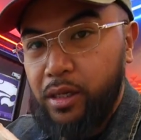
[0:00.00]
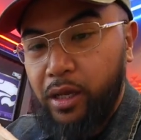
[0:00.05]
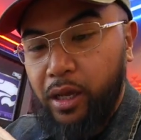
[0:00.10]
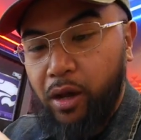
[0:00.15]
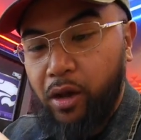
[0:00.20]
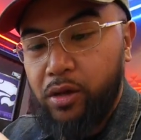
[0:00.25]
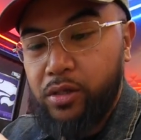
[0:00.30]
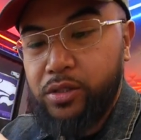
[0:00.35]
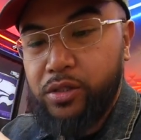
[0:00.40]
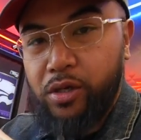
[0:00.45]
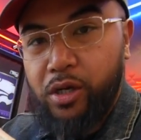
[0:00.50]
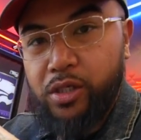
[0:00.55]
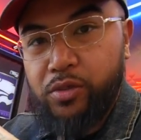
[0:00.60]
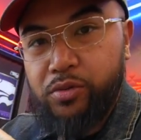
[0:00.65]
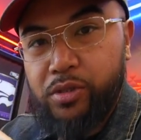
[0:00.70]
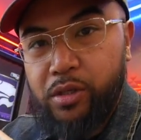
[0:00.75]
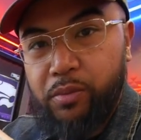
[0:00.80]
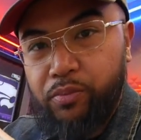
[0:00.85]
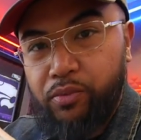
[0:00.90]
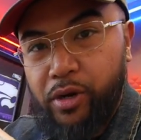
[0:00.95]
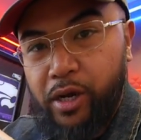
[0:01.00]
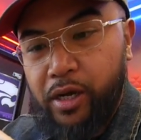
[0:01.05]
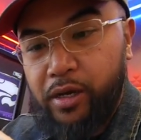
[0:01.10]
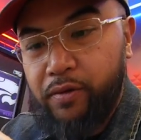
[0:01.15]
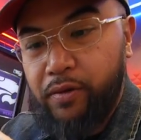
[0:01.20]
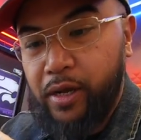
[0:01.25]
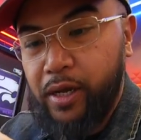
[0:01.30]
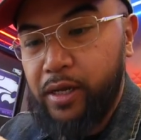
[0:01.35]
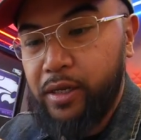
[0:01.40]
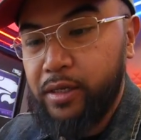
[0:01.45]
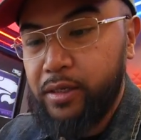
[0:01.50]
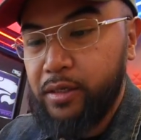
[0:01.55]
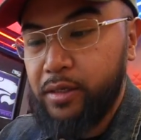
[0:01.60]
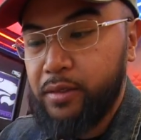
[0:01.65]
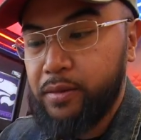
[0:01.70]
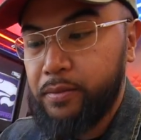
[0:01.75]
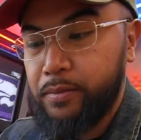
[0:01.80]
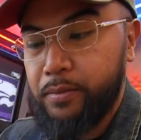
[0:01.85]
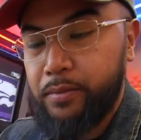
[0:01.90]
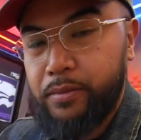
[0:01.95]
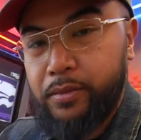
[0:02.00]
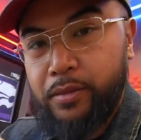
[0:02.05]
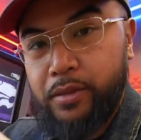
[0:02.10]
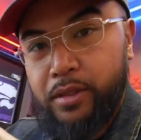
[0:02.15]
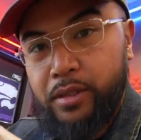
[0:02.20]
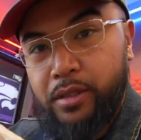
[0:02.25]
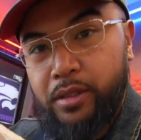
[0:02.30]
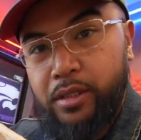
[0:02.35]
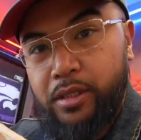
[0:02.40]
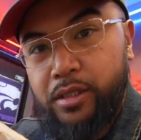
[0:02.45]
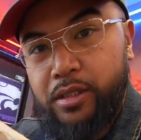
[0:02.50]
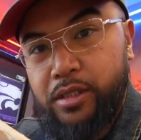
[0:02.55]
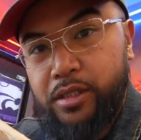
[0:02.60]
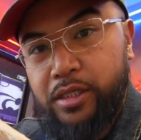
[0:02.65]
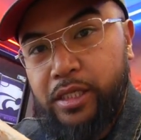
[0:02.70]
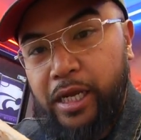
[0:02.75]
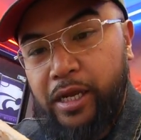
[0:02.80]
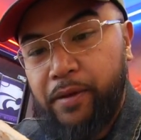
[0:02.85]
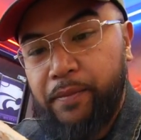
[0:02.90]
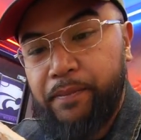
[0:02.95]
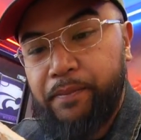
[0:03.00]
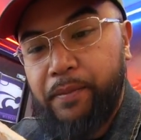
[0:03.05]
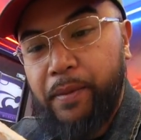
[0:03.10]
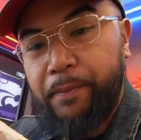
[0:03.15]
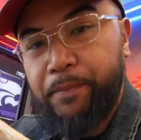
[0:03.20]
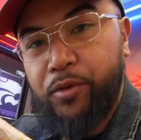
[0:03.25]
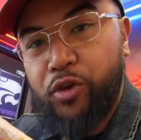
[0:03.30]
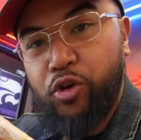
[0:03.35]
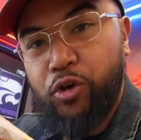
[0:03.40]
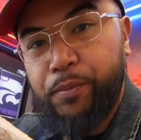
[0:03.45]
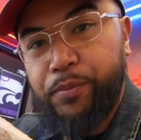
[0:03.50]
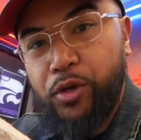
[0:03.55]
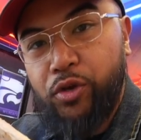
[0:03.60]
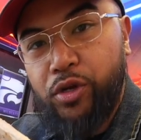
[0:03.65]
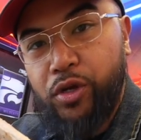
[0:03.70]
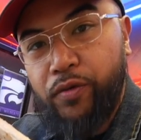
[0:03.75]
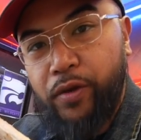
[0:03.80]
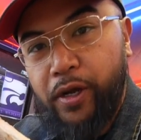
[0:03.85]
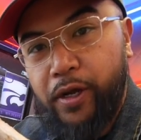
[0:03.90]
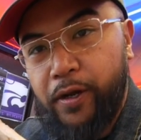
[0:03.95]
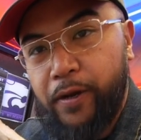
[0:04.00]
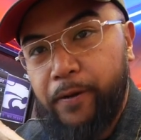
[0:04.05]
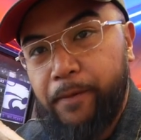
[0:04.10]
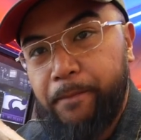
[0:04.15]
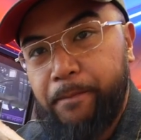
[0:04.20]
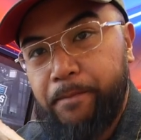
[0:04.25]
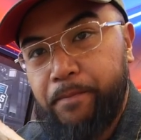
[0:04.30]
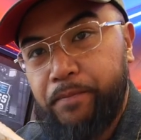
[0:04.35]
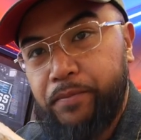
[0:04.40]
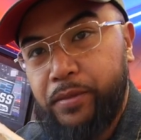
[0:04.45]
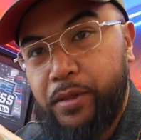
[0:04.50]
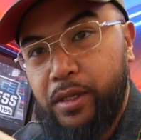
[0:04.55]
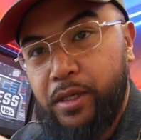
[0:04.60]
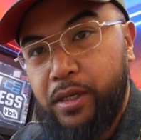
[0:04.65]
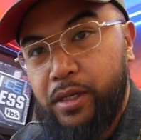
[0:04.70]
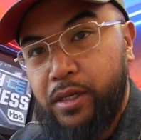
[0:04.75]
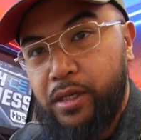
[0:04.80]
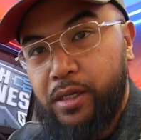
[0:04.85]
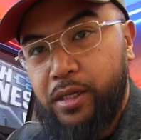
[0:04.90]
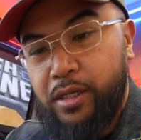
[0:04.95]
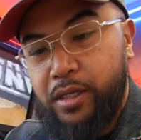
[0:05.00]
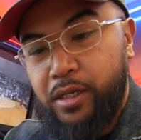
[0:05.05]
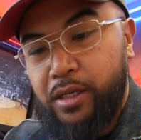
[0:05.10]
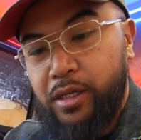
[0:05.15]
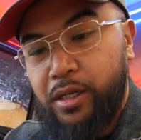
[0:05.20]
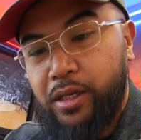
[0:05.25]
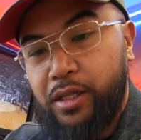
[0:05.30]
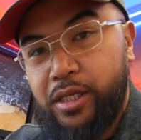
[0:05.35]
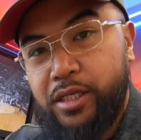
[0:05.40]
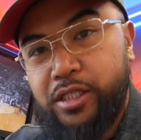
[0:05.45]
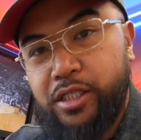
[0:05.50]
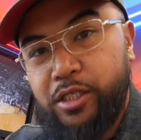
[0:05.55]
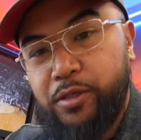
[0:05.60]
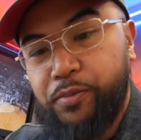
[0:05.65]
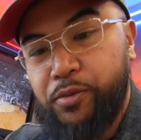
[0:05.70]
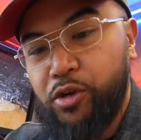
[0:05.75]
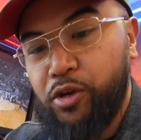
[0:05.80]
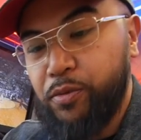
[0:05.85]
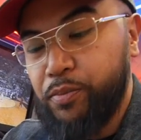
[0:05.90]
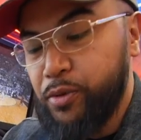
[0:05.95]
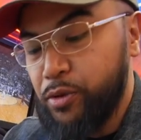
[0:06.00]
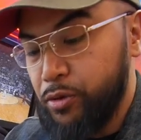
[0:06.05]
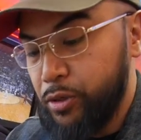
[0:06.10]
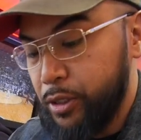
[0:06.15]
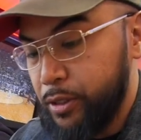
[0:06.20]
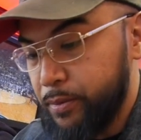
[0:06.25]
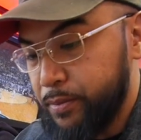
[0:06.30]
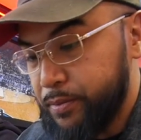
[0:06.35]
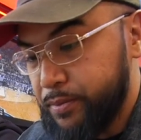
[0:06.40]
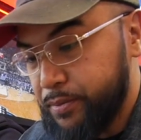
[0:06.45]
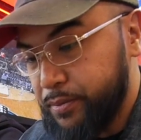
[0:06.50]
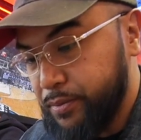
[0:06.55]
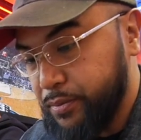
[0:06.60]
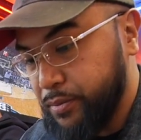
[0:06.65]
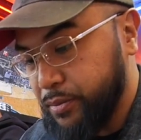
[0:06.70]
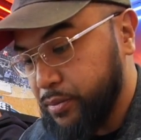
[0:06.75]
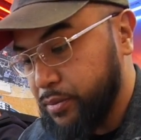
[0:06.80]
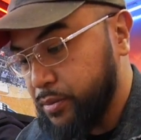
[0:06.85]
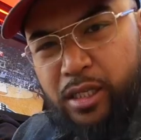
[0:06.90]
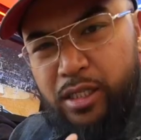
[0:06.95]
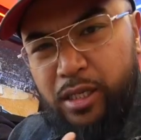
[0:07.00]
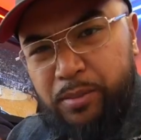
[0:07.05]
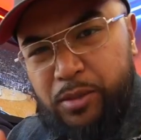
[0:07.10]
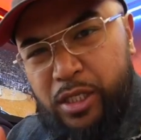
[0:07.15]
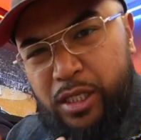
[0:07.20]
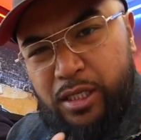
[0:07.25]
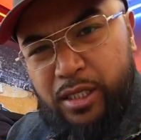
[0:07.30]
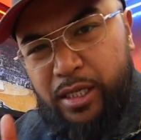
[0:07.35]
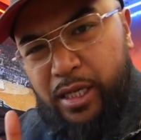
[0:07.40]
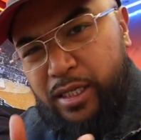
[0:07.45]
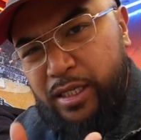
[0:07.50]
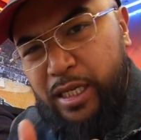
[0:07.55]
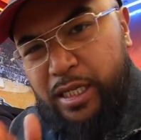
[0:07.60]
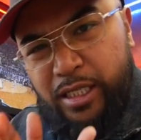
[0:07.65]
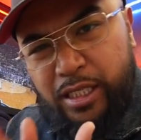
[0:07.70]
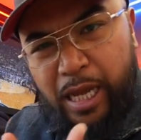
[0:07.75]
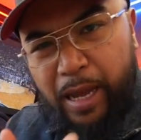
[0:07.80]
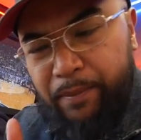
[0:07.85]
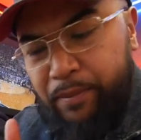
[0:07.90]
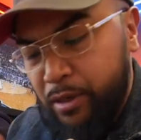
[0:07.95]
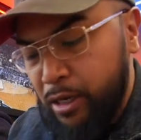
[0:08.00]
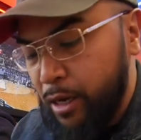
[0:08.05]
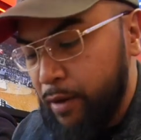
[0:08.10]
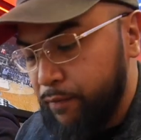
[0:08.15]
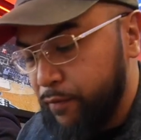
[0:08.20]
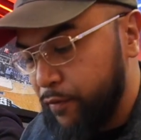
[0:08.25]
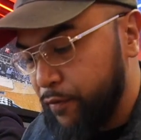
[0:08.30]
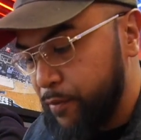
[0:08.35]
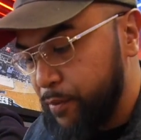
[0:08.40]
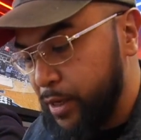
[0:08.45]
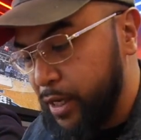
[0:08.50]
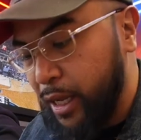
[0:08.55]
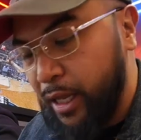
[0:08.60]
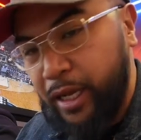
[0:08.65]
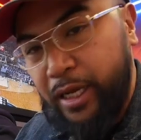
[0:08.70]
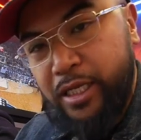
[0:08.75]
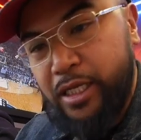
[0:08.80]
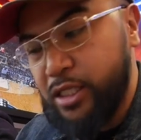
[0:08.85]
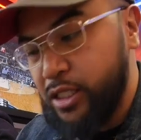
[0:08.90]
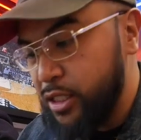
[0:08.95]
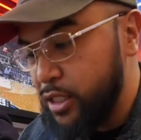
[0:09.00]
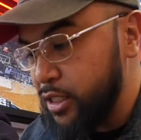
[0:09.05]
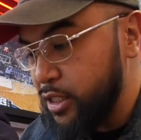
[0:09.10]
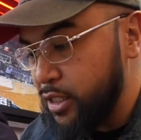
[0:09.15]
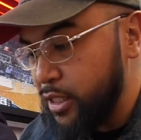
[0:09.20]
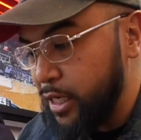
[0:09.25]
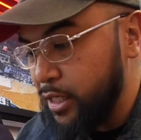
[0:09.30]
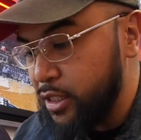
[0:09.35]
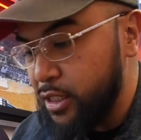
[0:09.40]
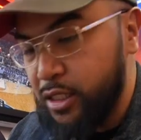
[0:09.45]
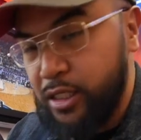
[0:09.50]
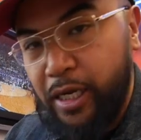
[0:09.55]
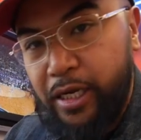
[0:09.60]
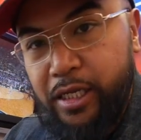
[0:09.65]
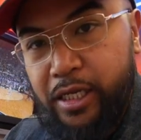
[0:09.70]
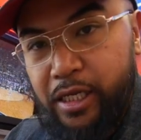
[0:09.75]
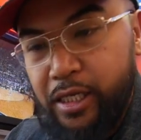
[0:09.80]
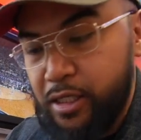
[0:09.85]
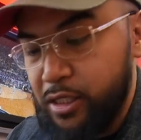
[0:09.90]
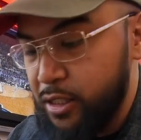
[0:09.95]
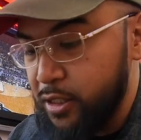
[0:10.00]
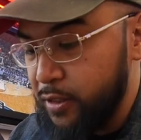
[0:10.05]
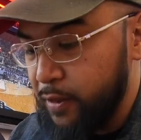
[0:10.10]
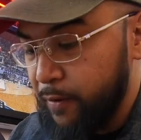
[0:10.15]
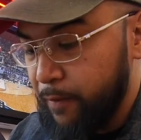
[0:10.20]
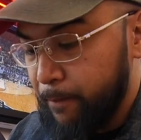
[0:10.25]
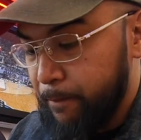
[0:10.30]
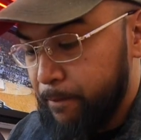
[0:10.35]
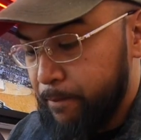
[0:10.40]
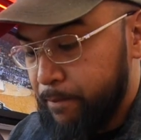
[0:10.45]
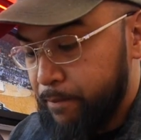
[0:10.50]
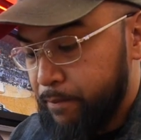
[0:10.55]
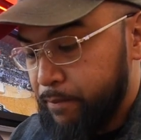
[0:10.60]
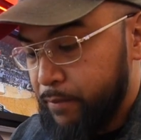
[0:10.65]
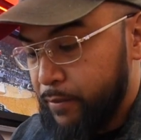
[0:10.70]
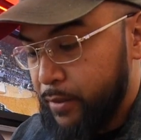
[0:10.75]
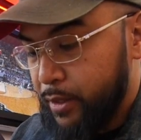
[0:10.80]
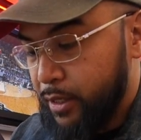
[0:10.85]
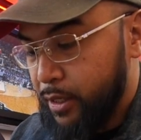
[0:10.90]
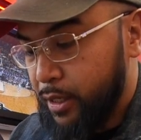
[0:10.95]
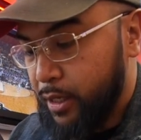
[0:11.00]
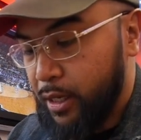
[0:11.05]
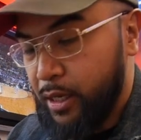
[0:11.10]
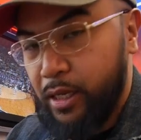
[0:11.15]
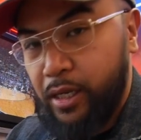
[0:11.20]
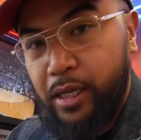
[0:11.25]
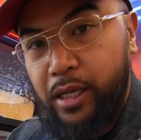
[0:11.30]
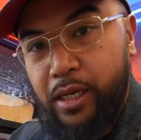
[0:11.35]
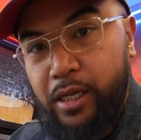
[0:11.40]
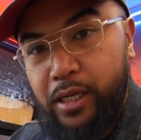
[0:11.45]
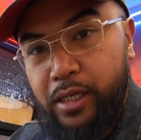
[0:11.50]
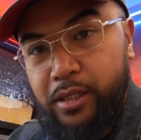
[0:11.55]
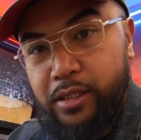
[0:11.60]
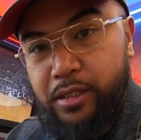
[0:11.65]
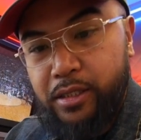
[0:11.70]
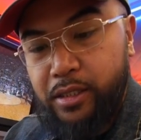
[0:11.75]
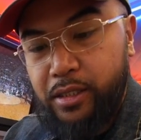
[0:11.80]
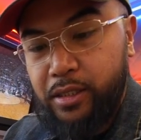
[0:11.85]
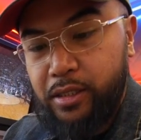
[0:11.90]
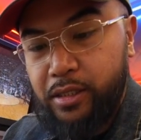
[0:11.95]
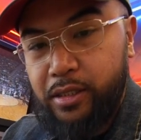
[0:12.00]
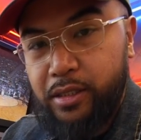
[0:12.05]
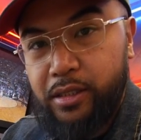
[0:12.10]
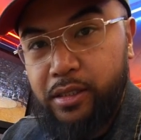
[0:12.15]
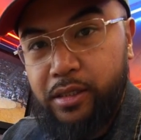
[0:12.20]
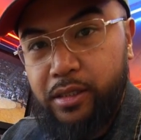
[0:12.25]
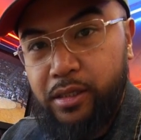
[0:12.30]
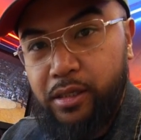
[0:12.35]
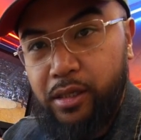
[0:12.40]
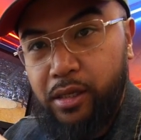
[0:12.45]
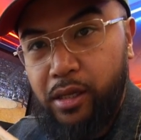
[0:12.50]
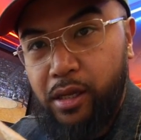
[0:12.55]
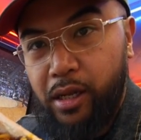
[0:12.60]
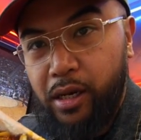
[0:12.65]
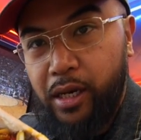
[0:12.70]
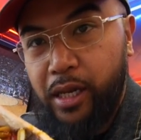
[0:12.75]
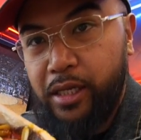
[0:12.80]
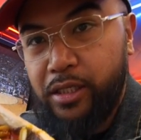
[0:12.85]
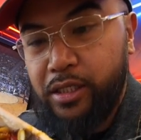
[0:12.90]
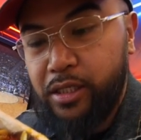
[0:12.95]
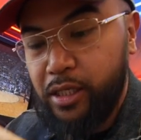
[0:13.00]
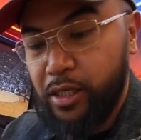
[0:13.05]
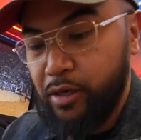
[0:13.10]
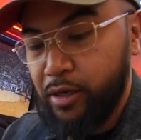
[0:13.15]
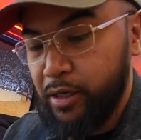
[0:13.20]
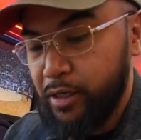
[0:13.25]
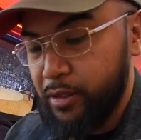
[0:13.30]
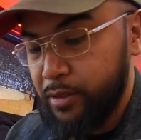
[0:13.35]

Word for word: It all starts with the bread, right? This is like a pure beauty right here. This is pure beauty. Some cheesesteaks, they chop it up. But for me, I like the cheesesteaks just like this. And it is legendary.